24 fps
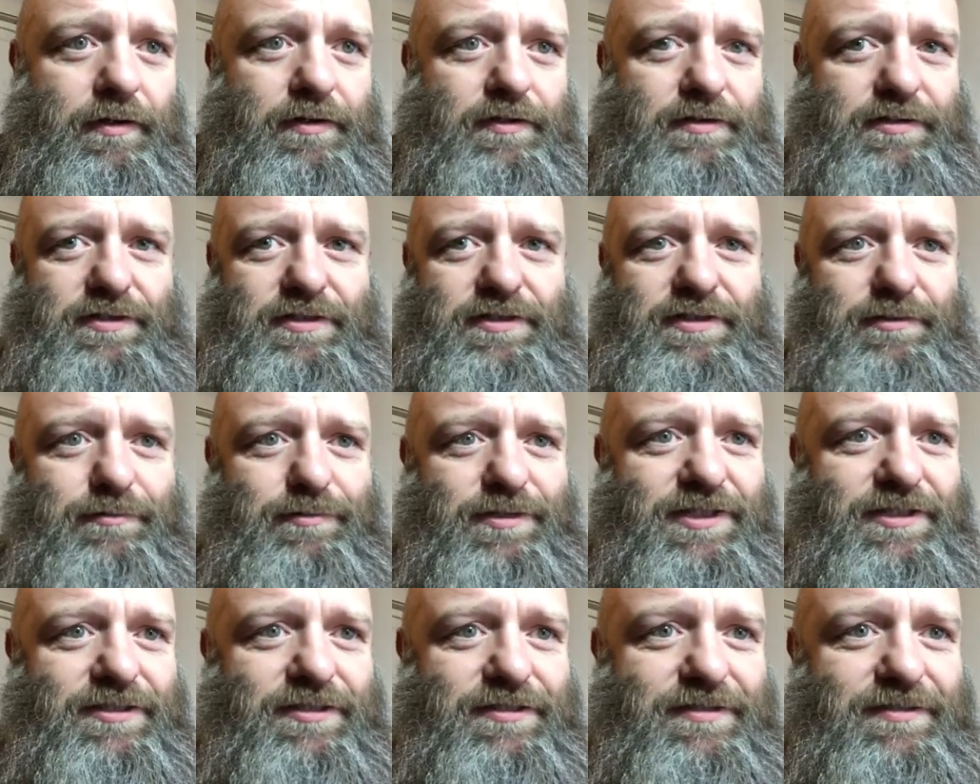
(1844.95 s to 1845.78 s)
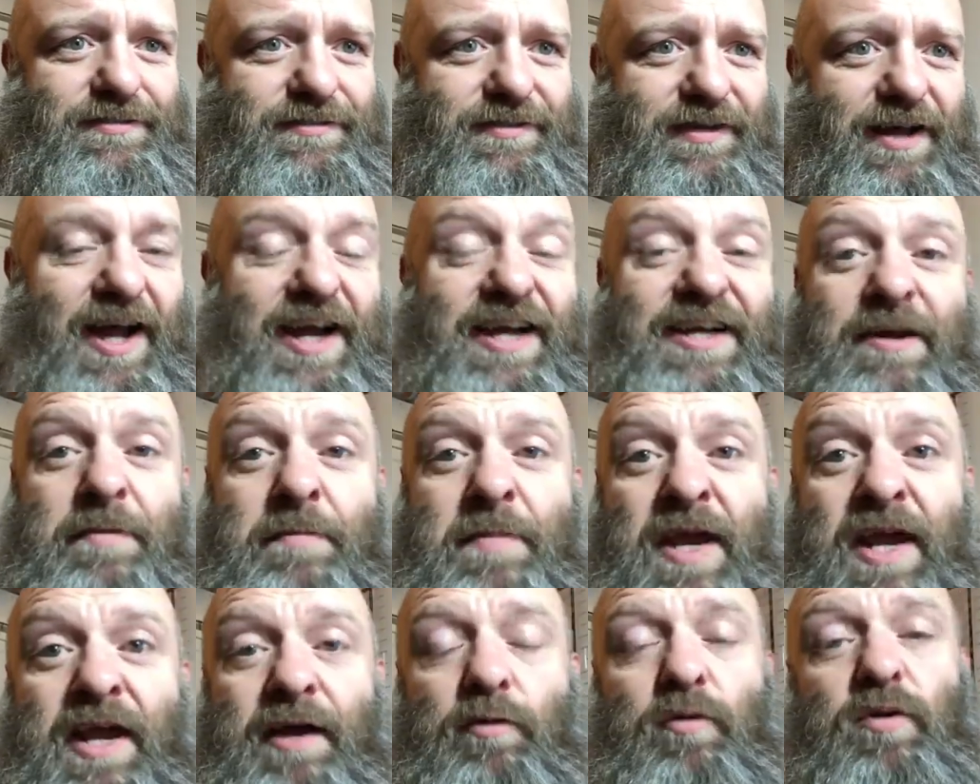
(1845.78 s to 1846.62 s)
Gee whiz. I had a
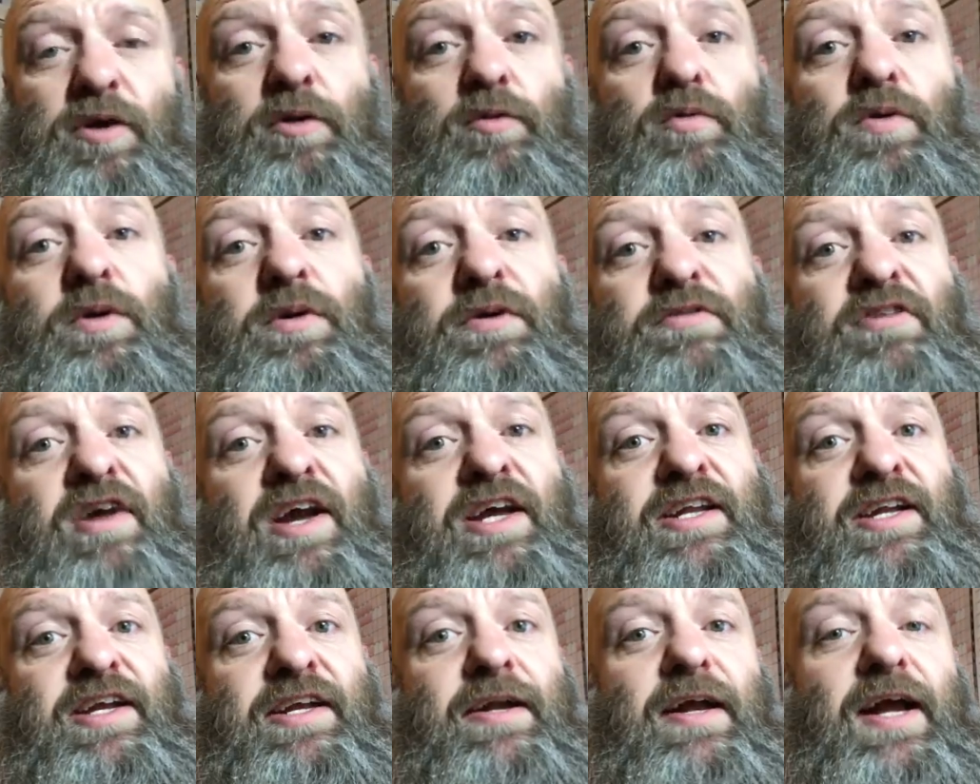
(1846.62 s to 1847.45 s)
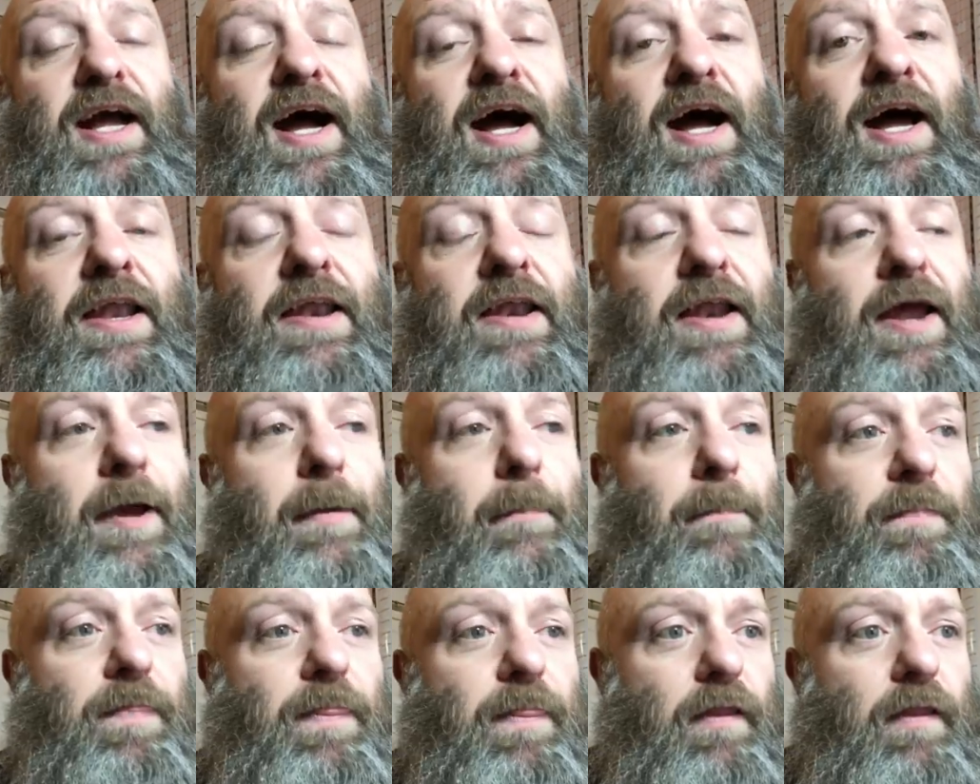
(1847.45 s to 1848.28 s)
mate, we were riding,
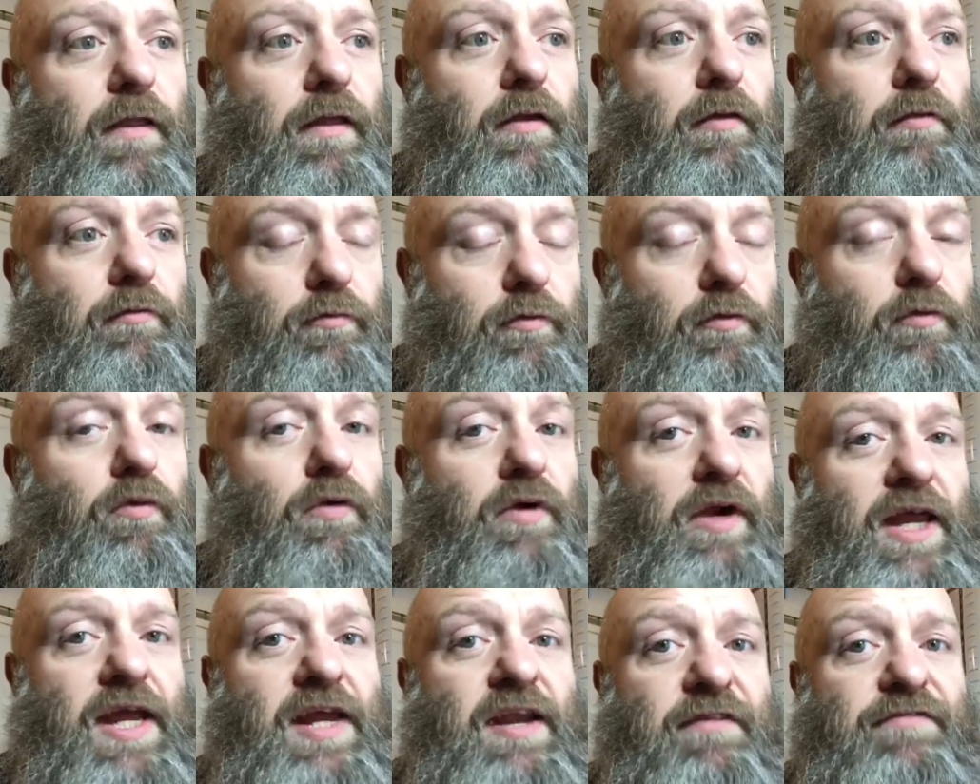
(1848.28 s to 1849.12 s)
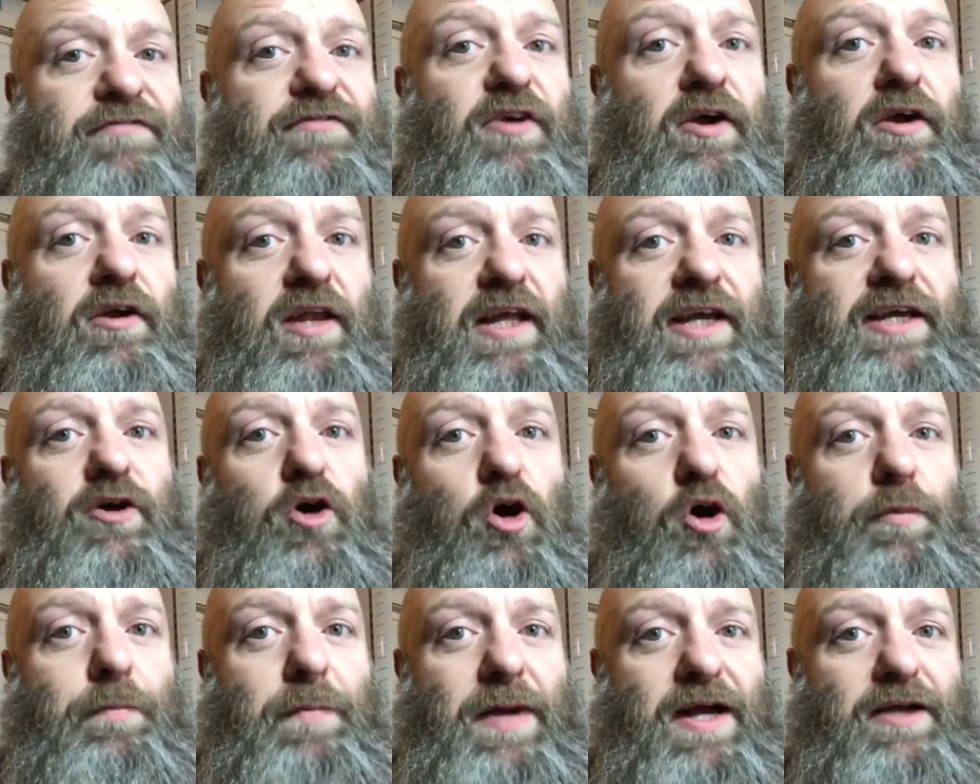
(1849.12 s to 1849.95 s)
and we were getting a fair lick
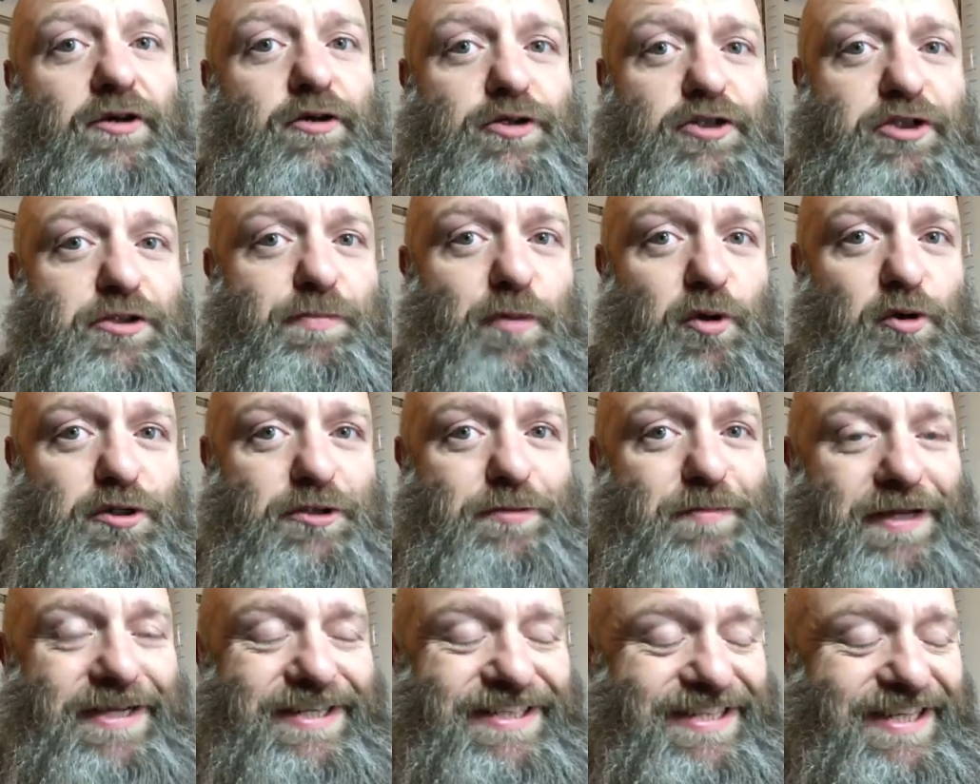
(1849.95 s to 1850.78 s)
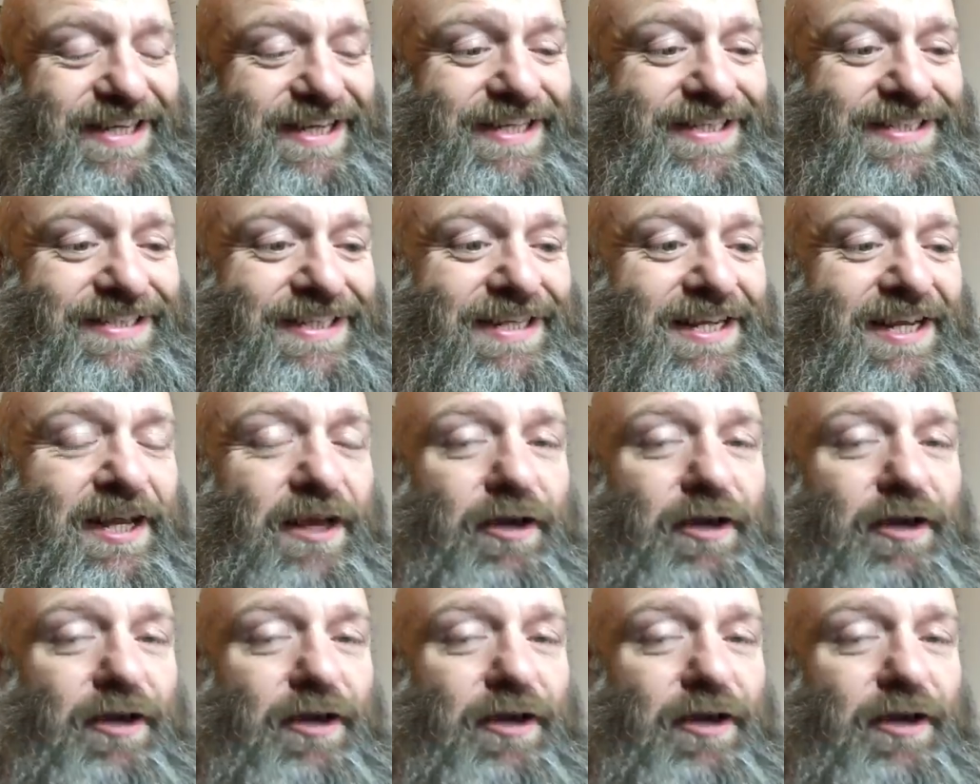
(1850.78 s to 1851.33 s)
on back on the sports bike days.